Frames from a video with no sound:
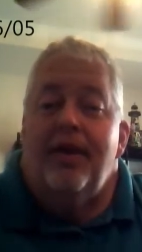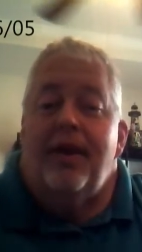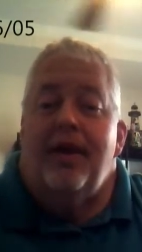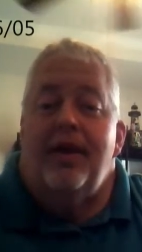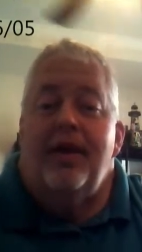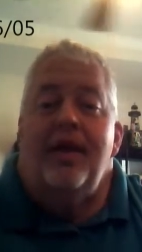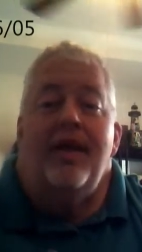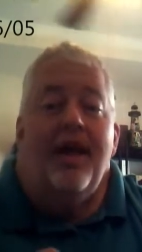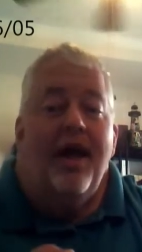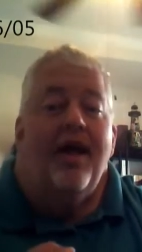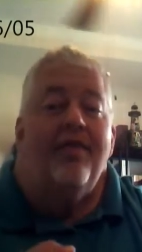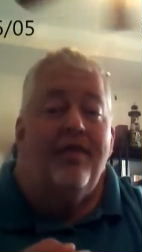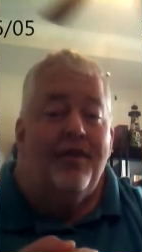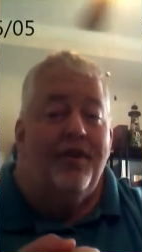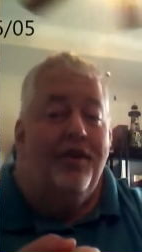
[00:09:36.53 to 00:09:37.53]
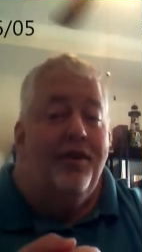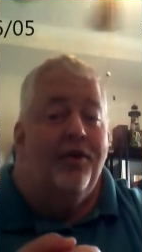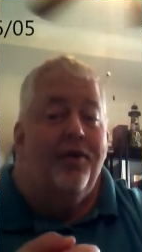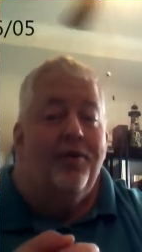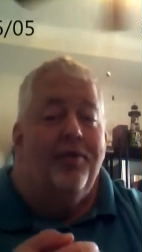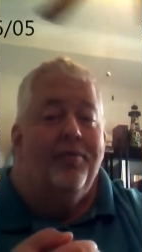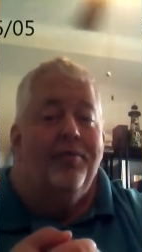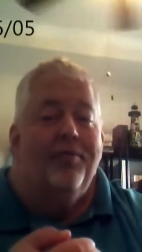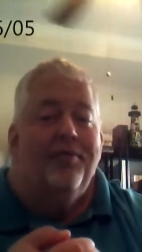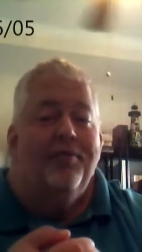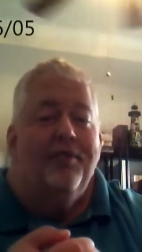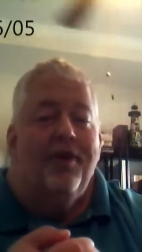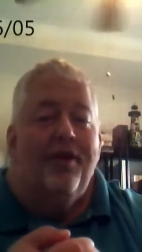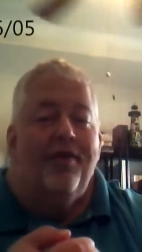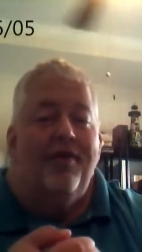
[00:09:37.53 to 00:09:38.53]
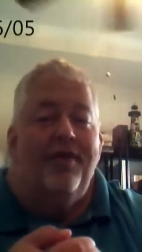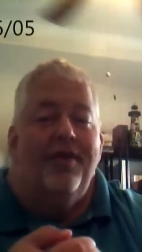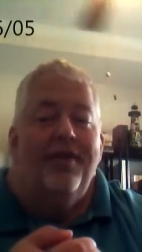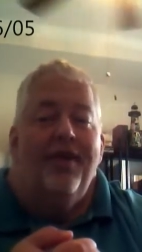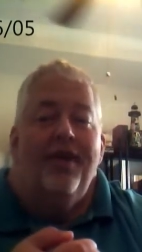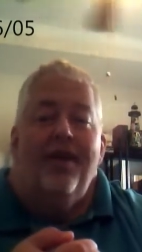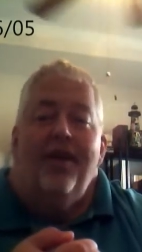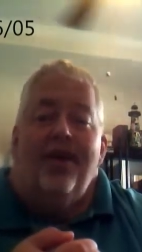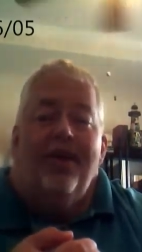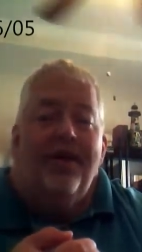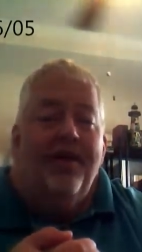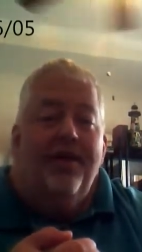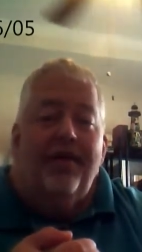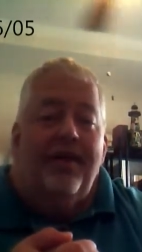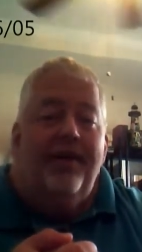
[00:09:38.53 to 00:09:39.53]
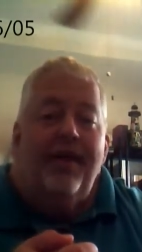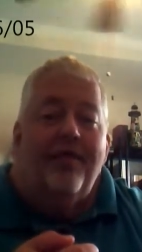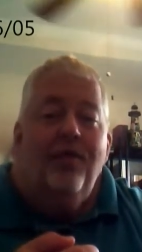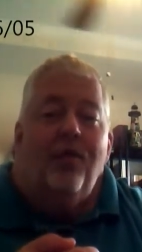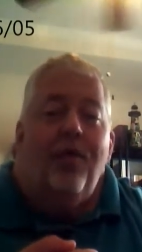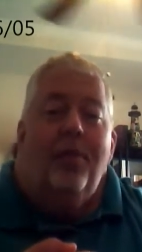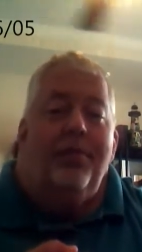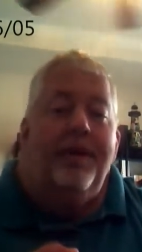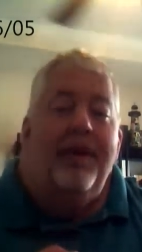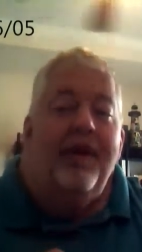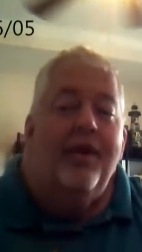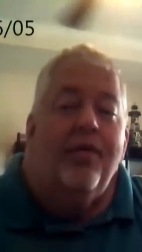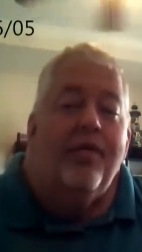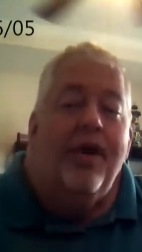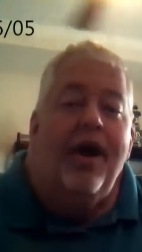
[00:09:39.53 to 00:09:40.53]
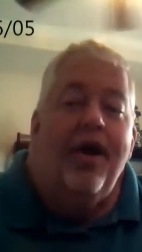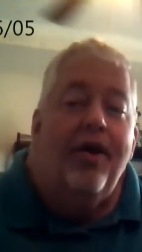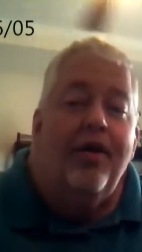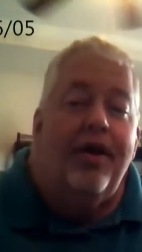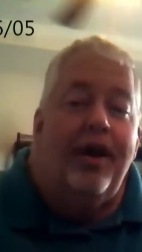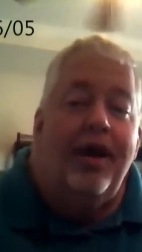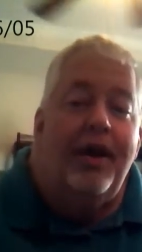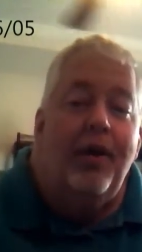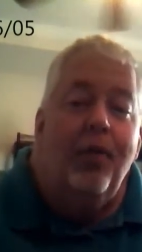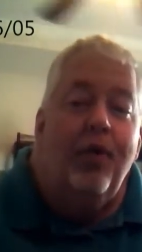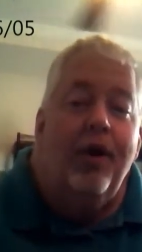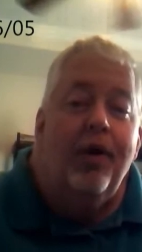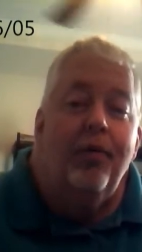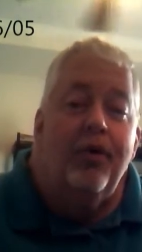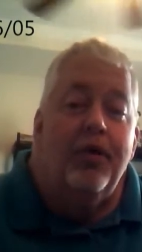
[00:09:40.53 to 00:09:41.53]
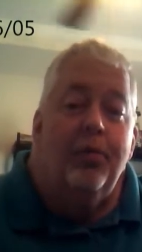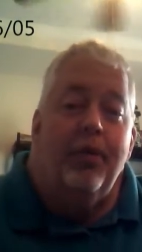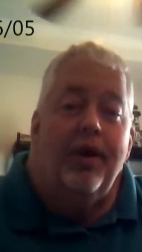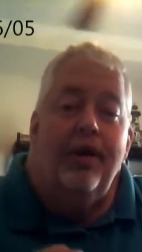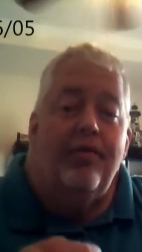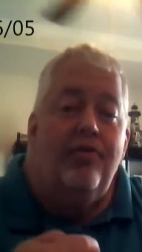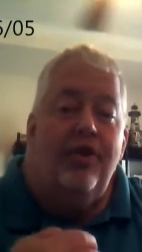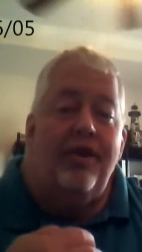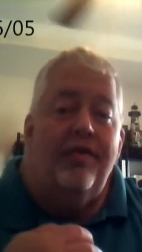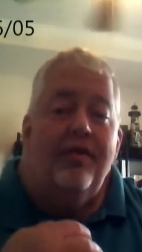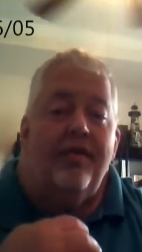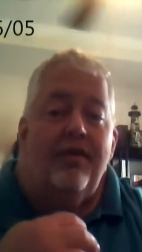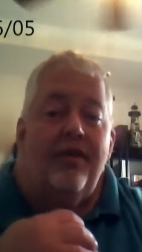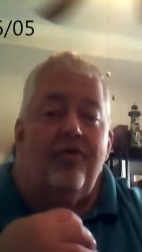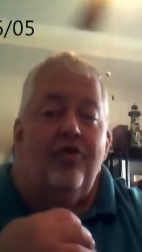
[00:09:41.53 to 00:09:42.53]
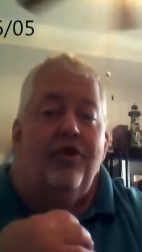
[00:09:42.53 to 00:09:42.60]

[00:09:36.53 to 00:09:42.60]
And he has to go because the devil won't be around anywhere where the blood of Jesus is.